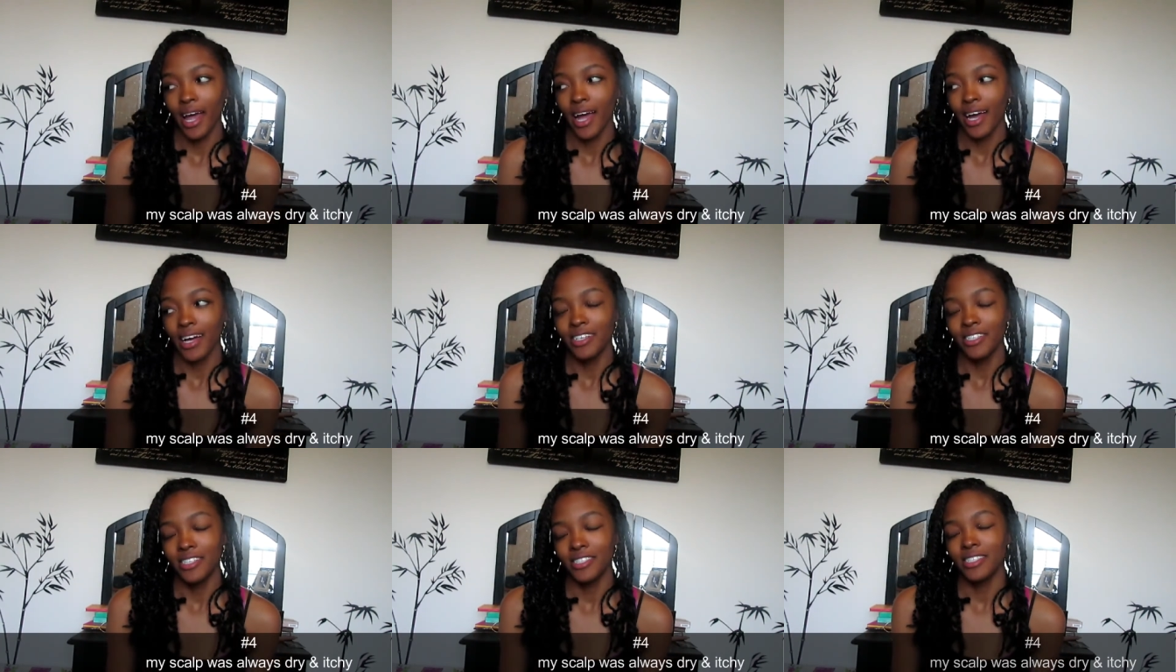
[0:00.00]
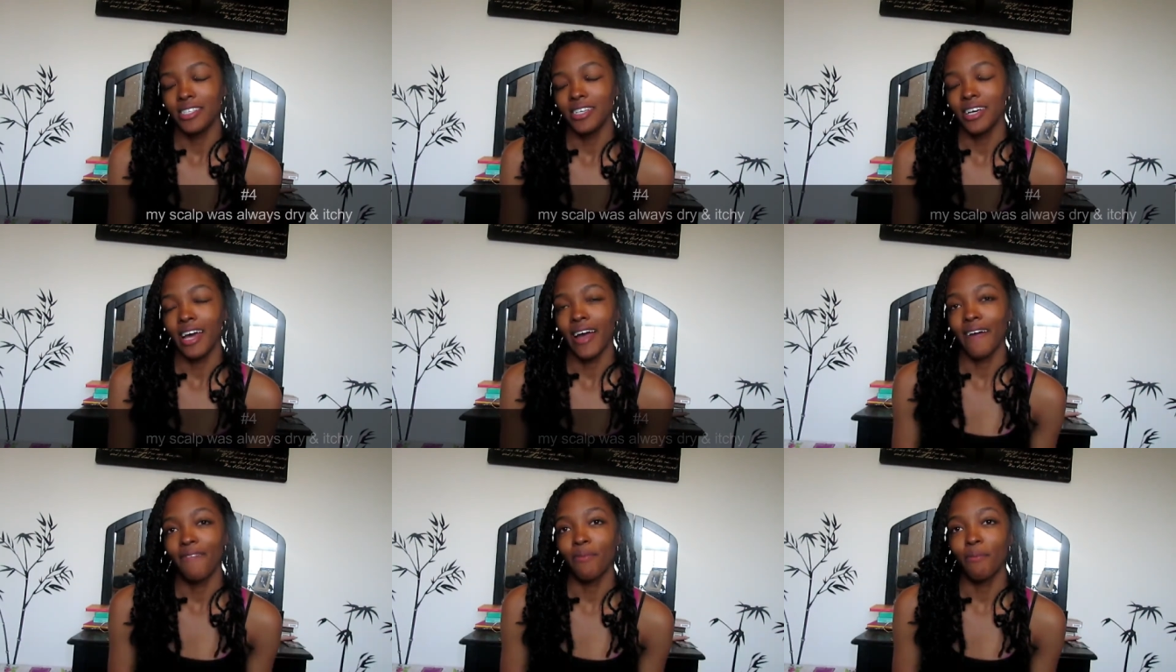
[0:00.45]
I used to
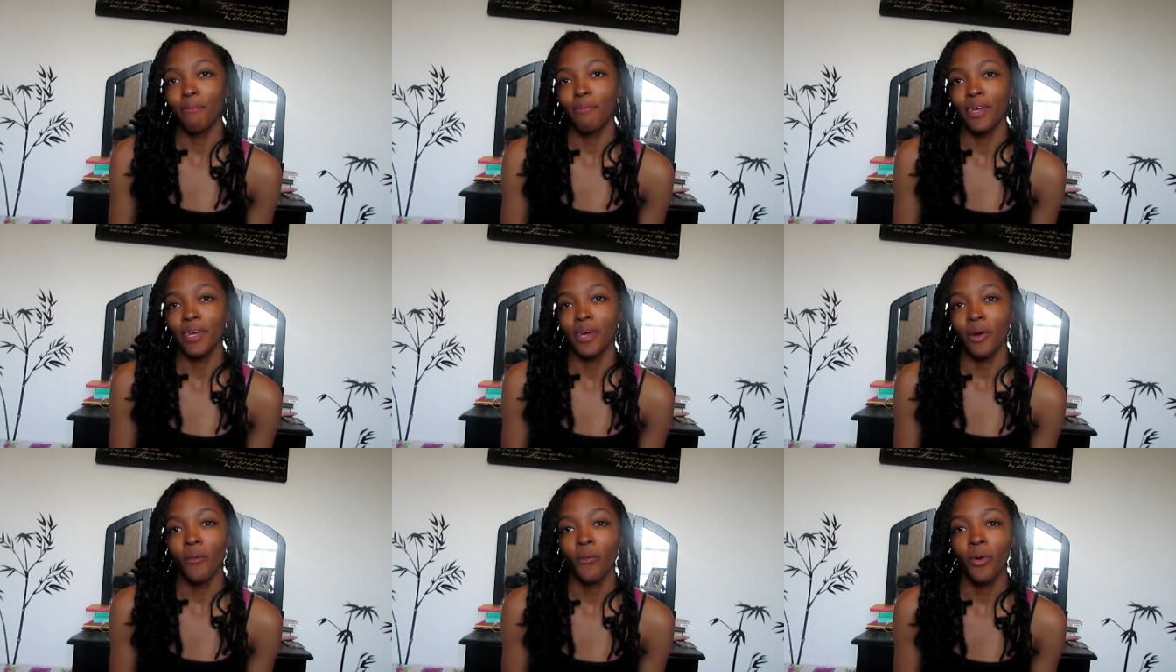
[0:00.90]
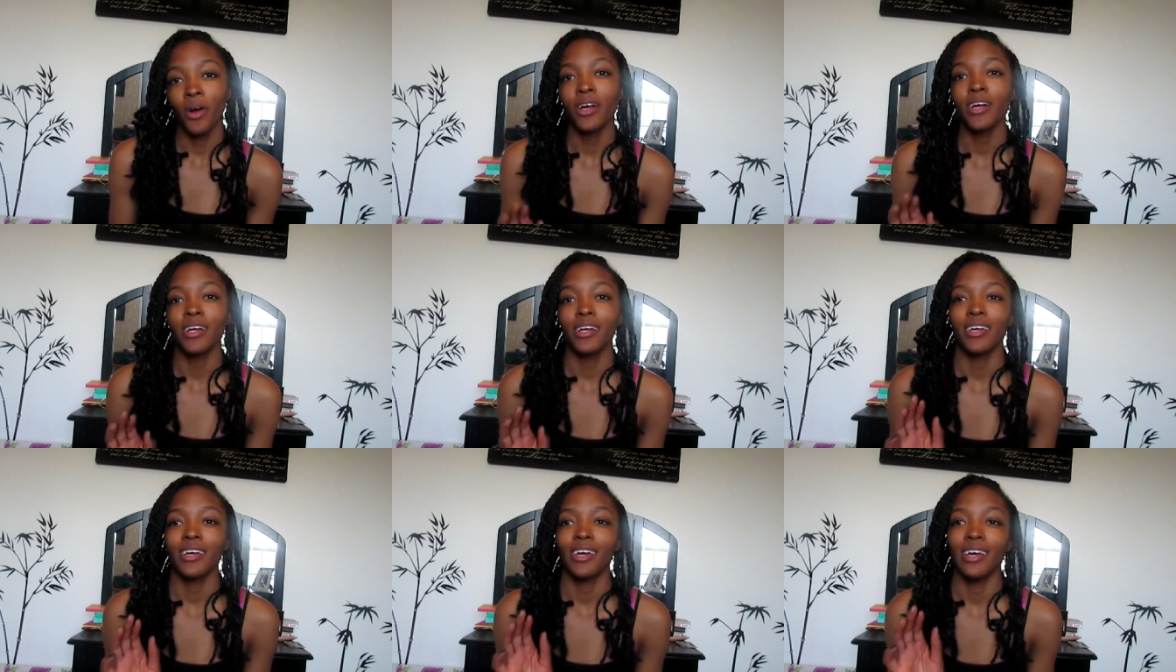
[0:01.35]
have to be at
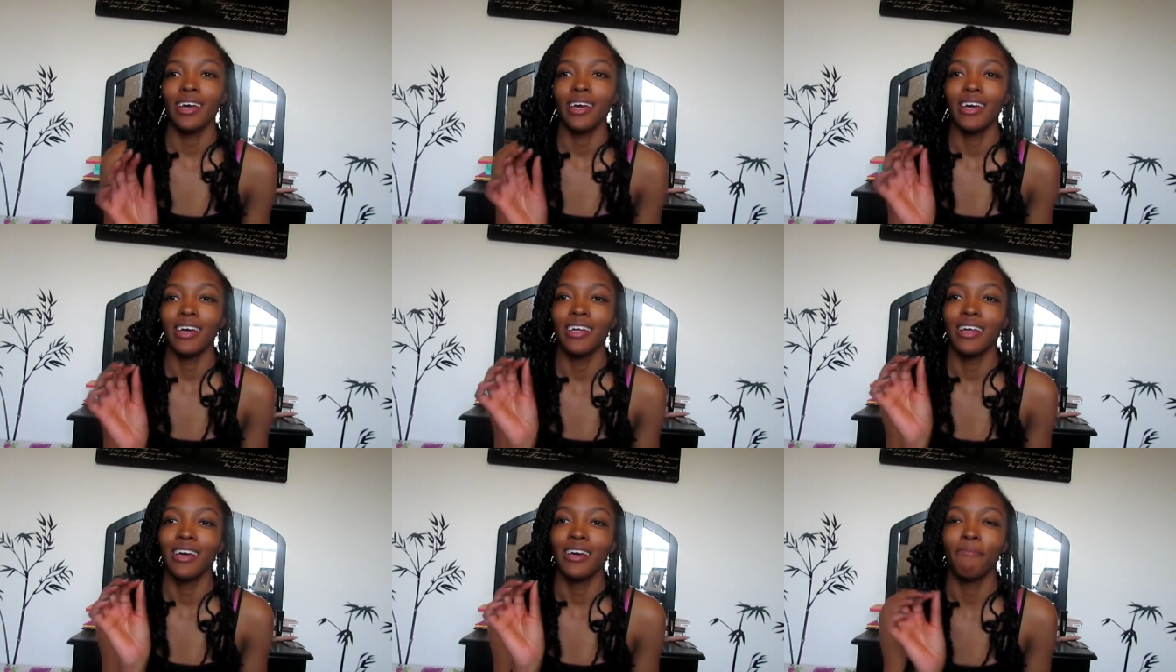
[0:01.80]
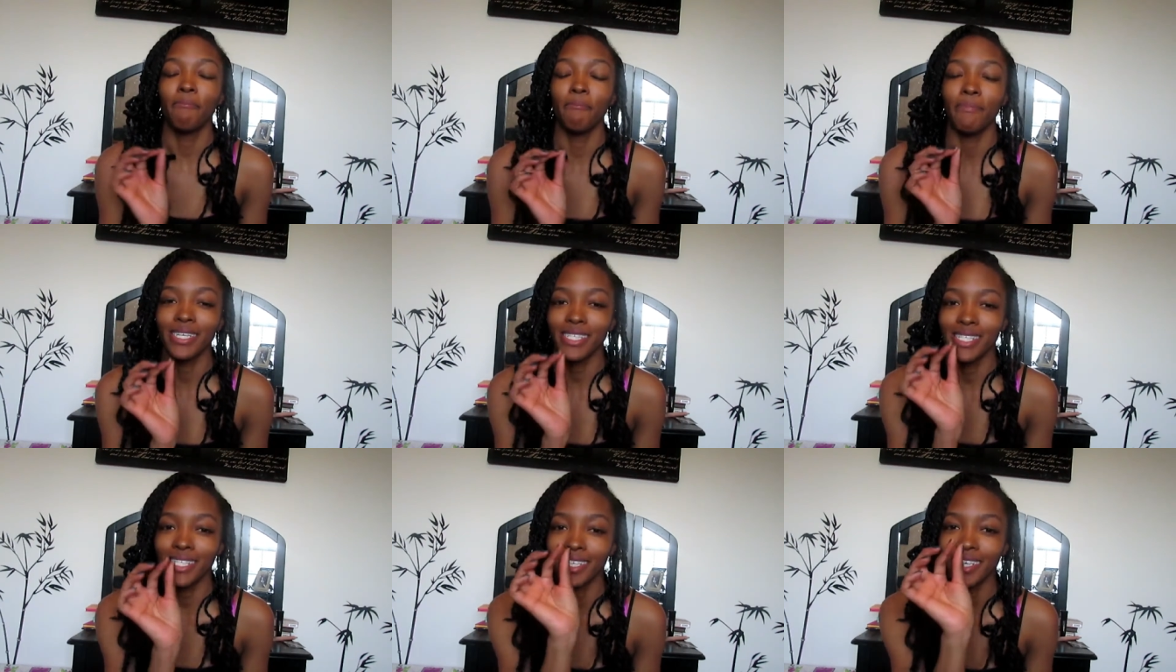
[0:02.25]
work and
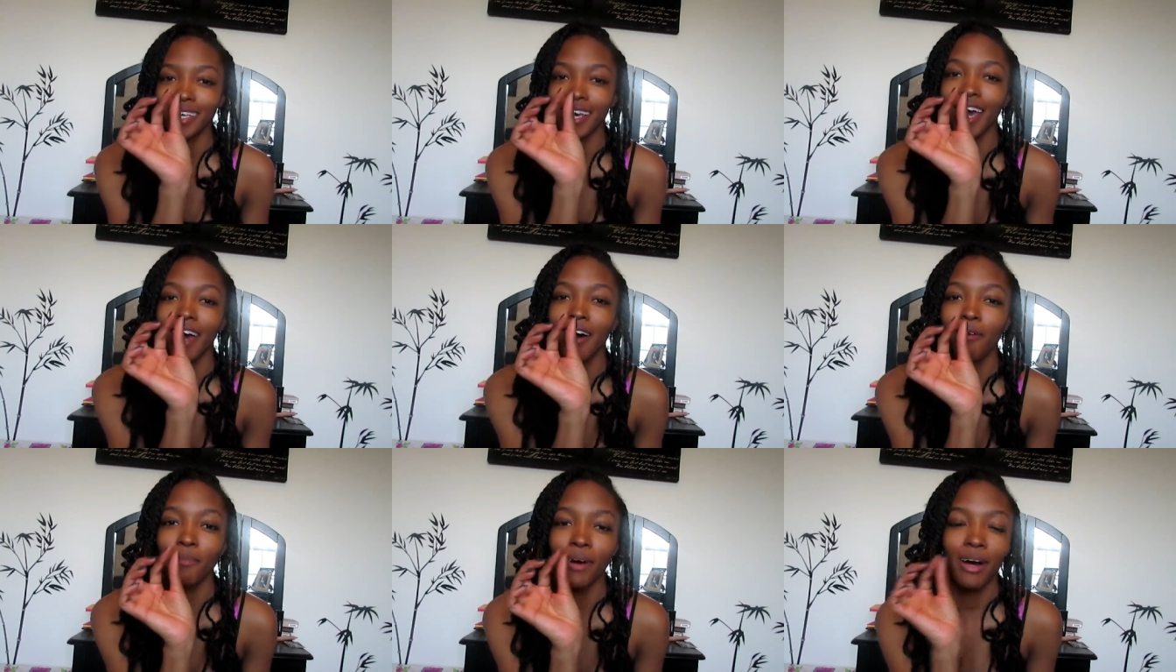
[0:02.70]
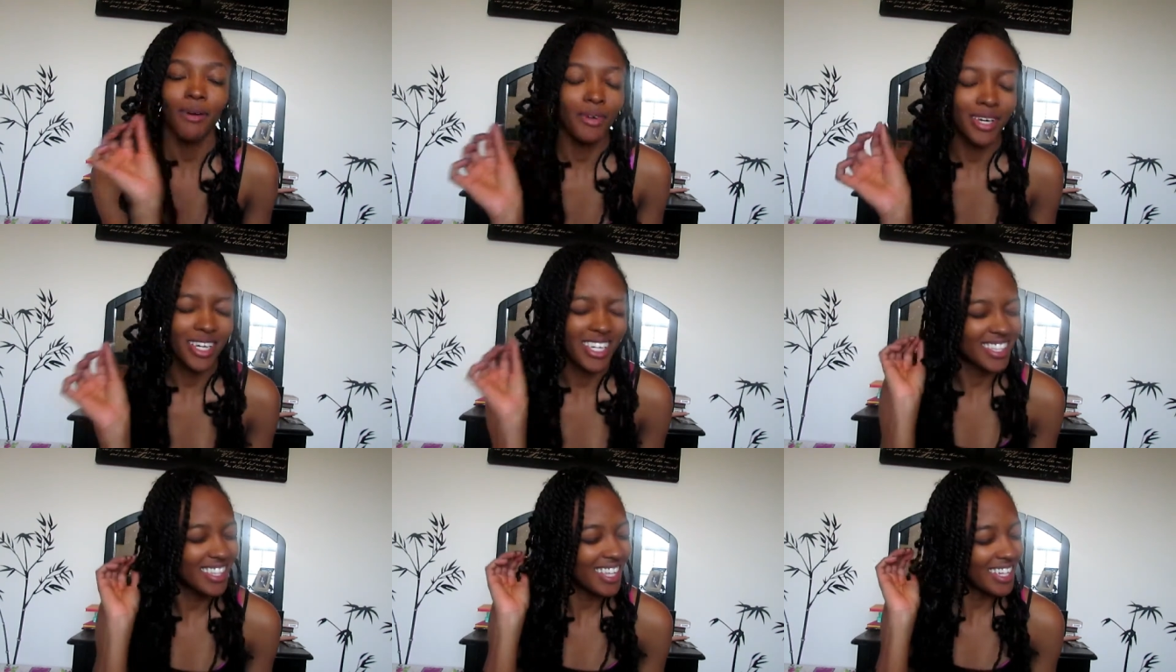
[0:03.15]
my scalp, I would
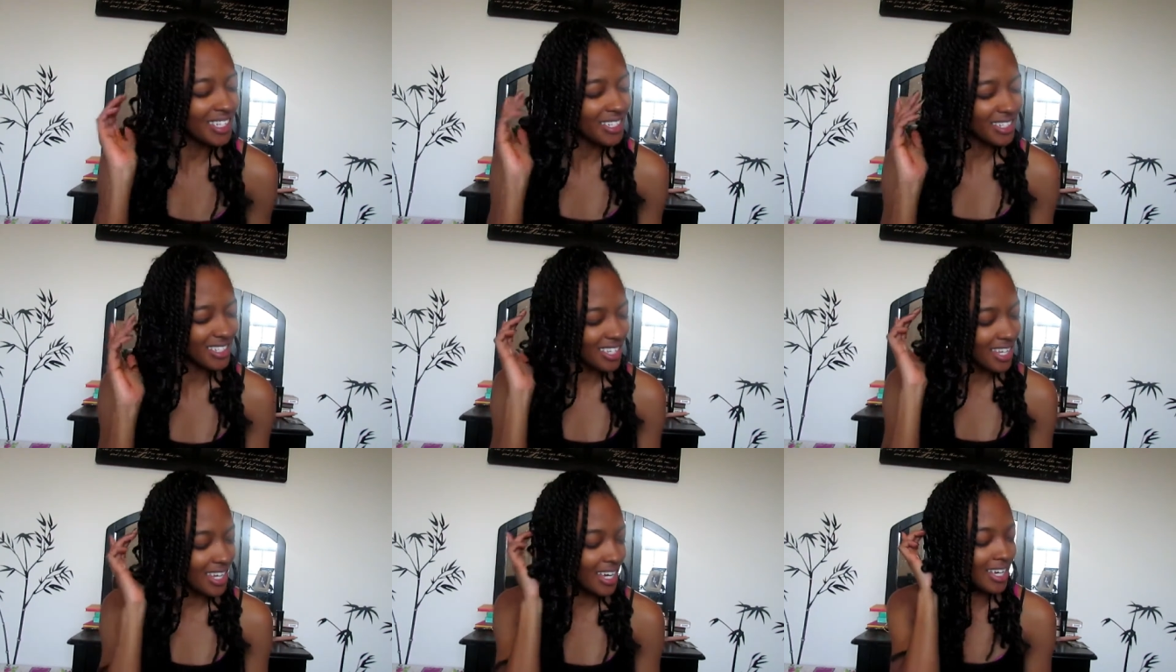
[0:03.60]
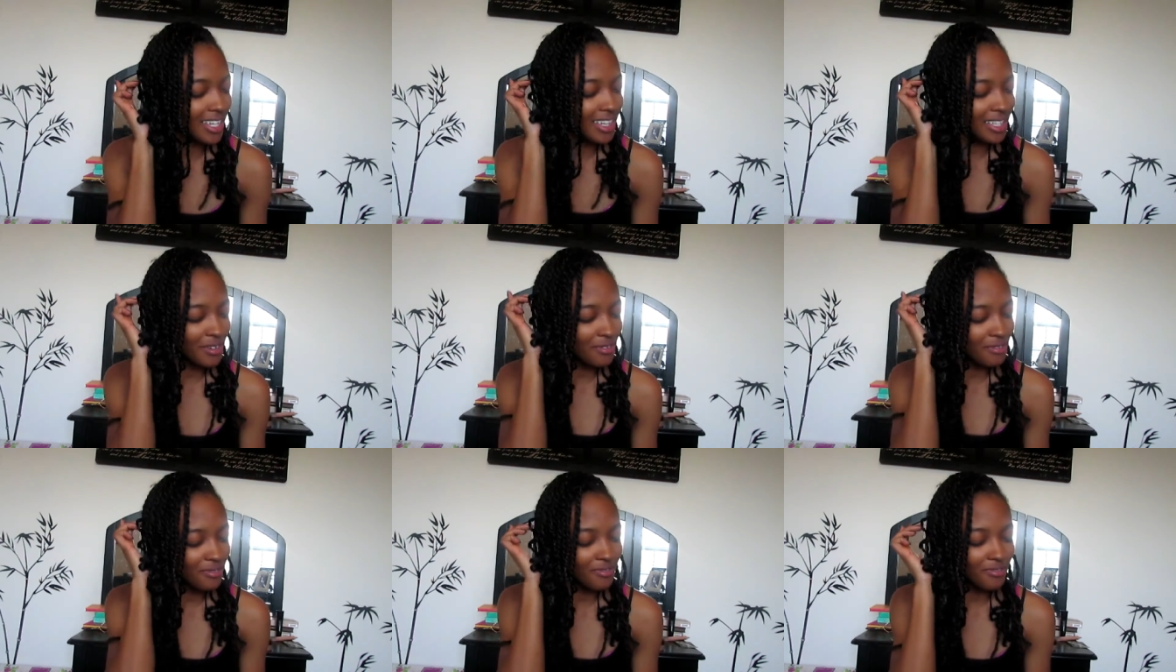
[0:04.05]
get that little
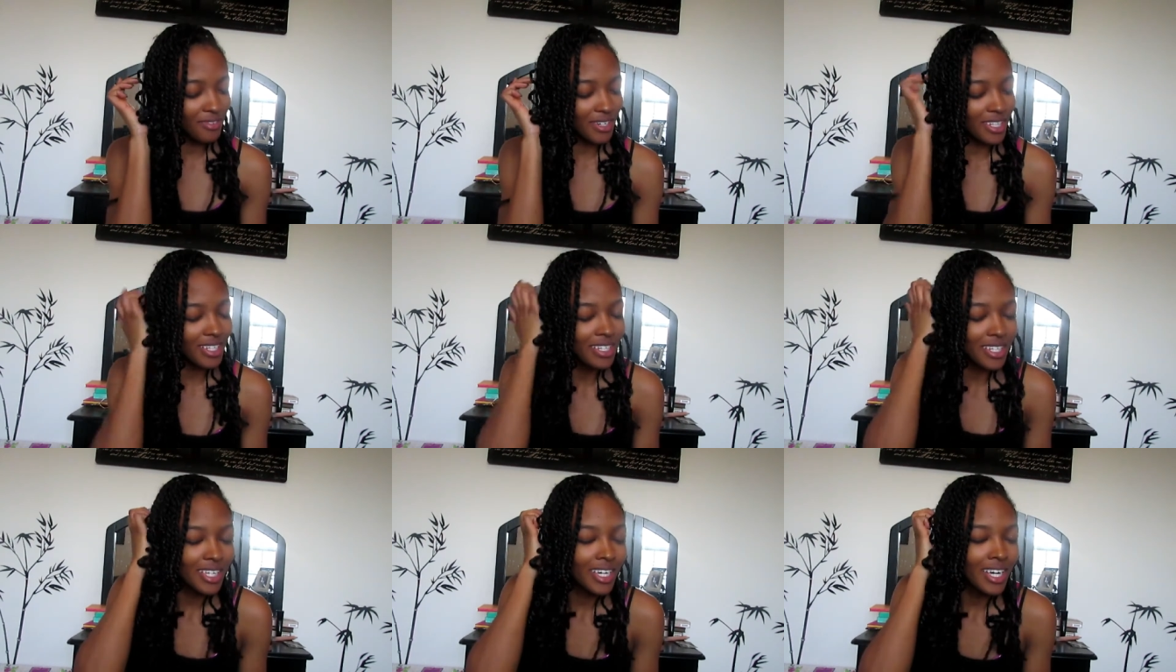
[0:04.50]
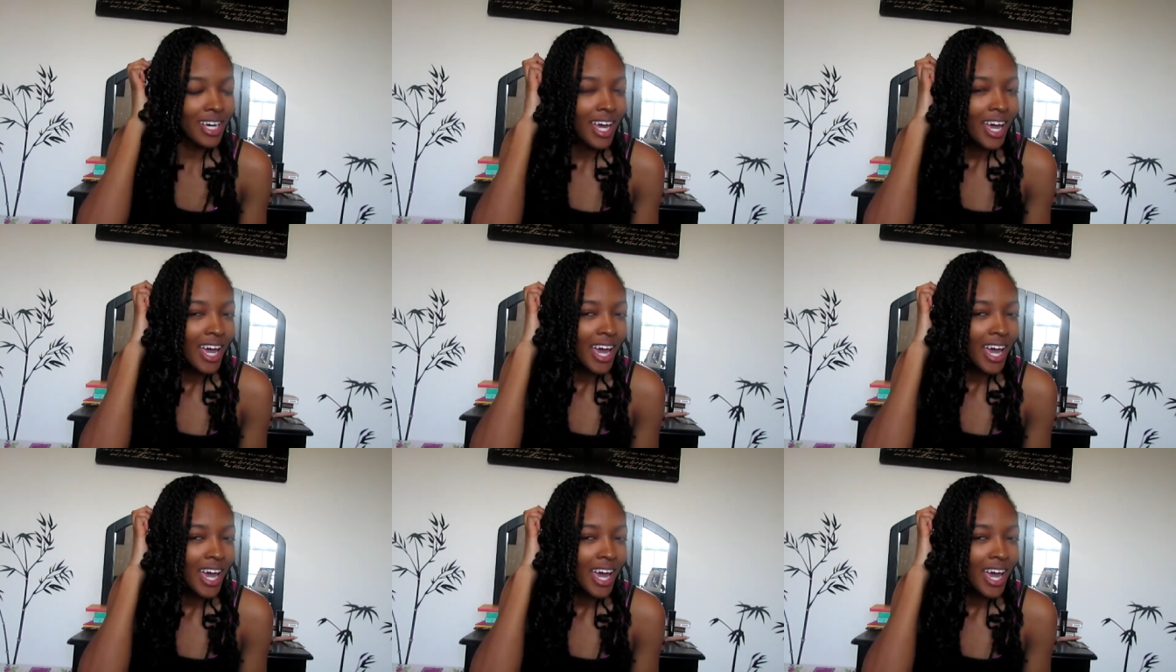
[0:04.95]
tingly feeling,